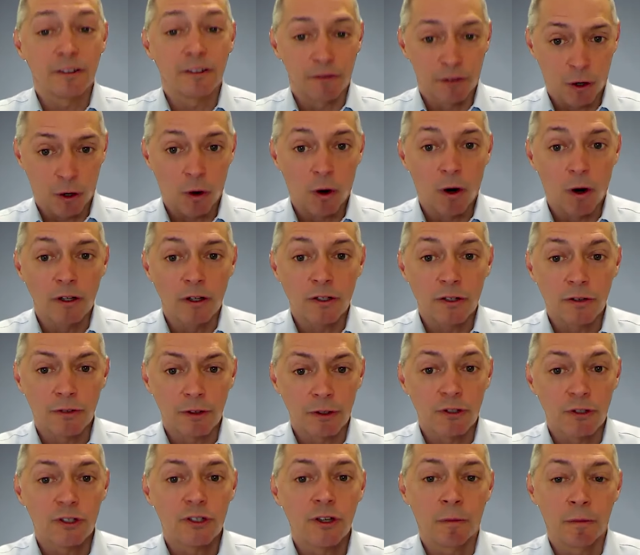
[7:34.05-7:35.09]
of course, for
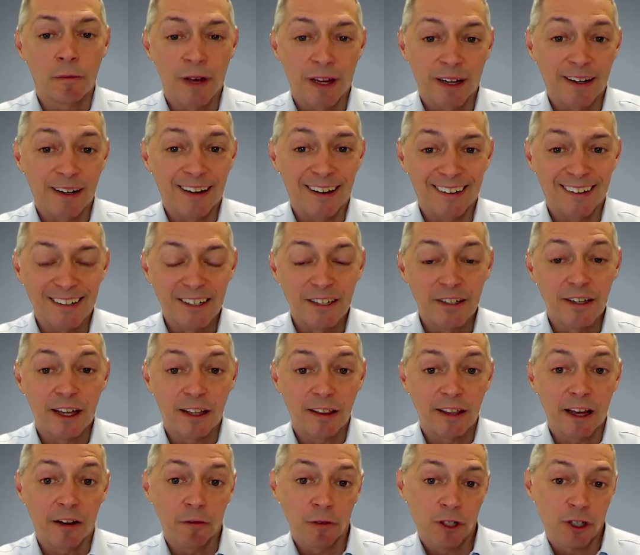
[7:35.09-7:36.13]
so many to
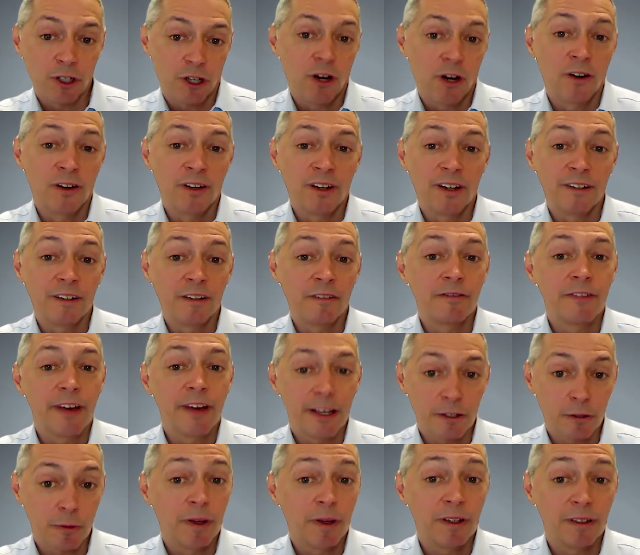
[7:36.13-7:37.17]
get that return on
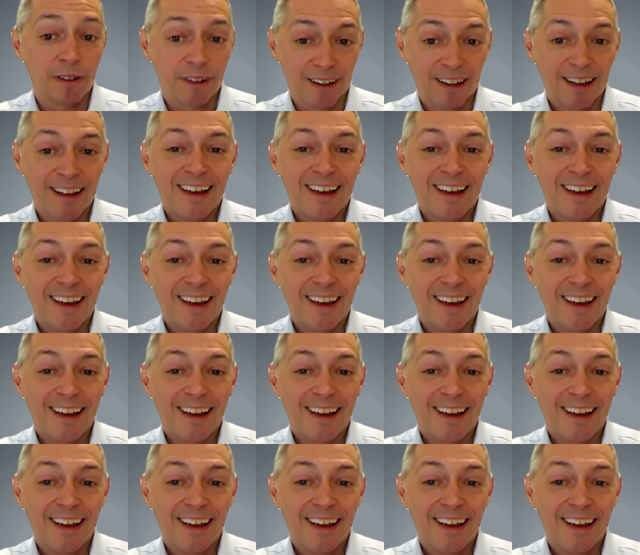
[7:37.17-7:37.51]
investment.